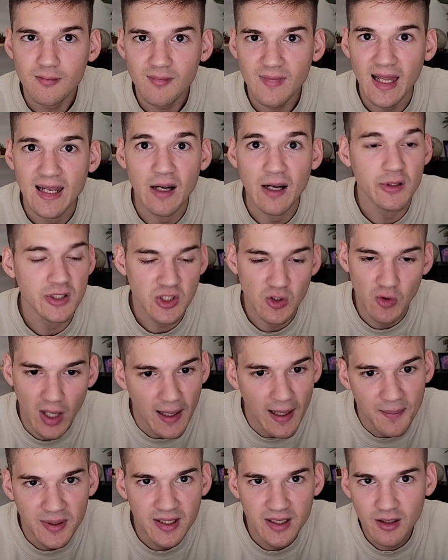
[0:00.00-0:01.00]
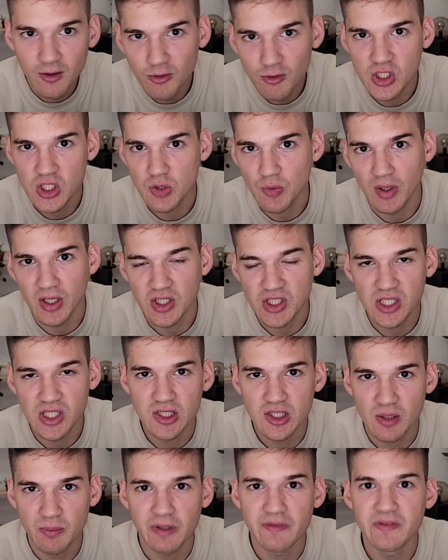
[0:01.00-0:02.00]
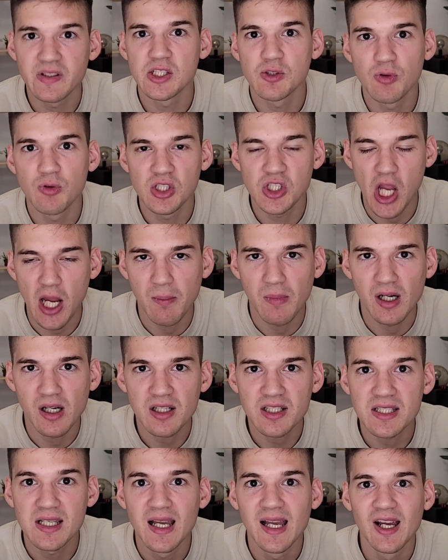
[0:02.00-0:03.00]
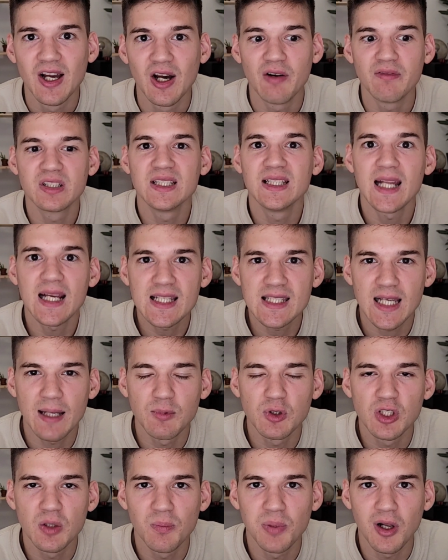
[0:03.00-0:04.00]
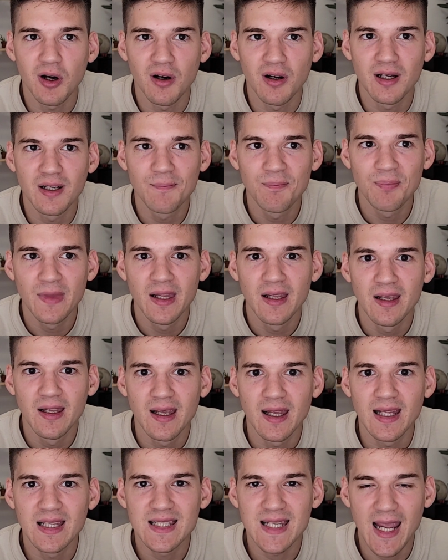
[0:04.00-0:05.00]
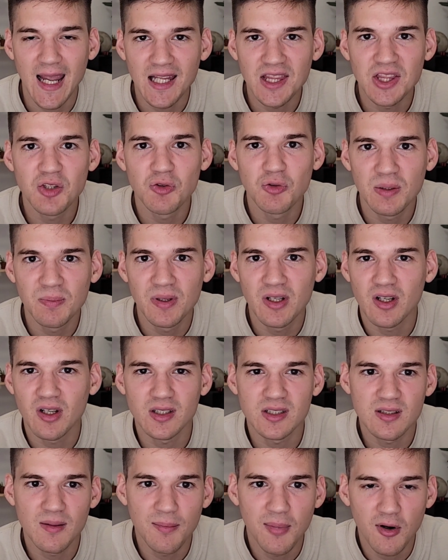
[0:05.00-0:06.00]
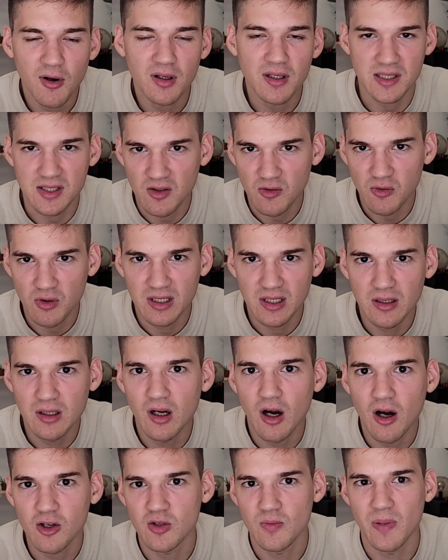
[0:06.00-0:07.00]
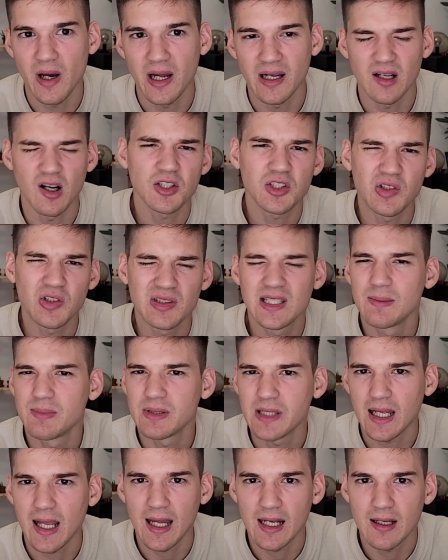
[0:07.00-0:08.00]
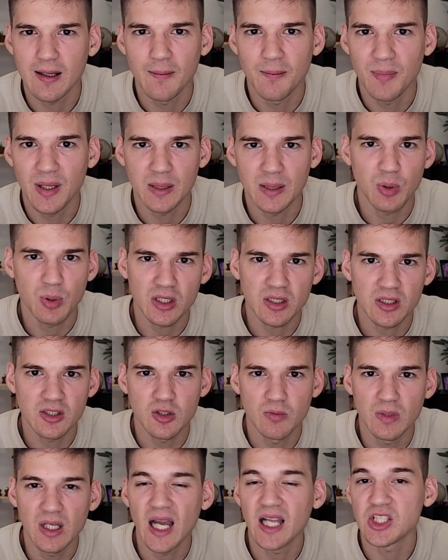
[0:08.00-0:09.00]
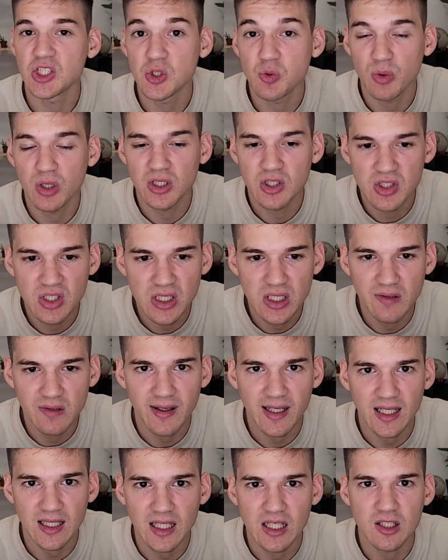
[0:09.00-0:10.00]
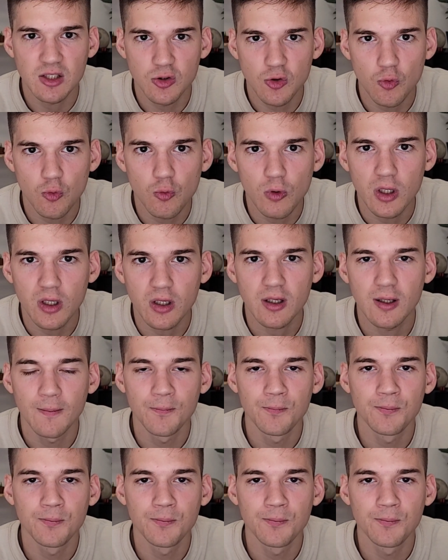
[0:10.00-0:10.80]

And I was so happy, which is why you see some of these green check marks. However, the next time you deploy, it can't do it because the port is already occupied. Also, it seems like kind of bad practice to me. I just wanted to see if I can get it to work.